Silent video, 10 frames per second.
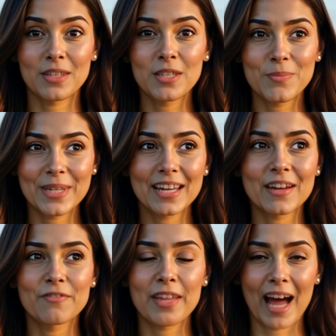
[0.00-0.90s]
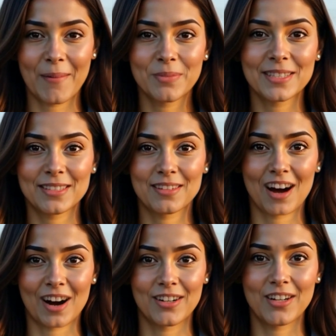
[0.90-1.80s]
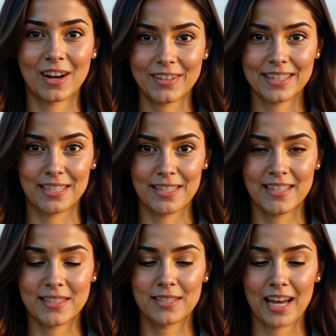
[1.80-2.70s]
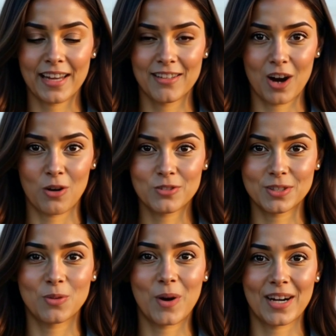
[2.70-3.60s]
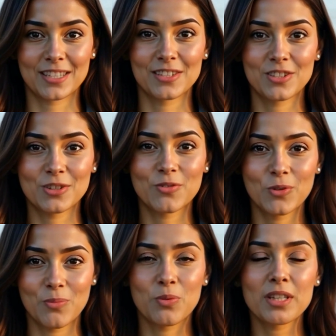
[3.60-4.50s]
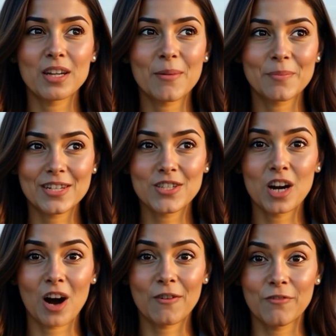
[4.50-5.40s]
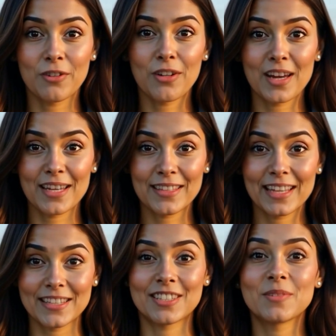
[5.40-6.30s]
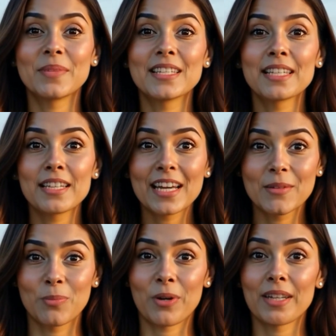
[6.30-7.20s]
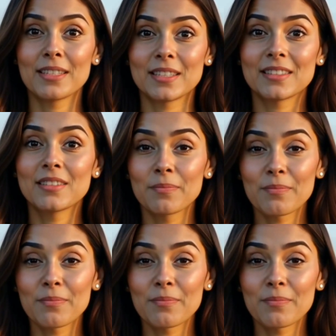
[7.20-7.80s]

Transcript: Speaking of gaps, our cloudiness insight also walks into the room with not much to offer, thanks to missing data points.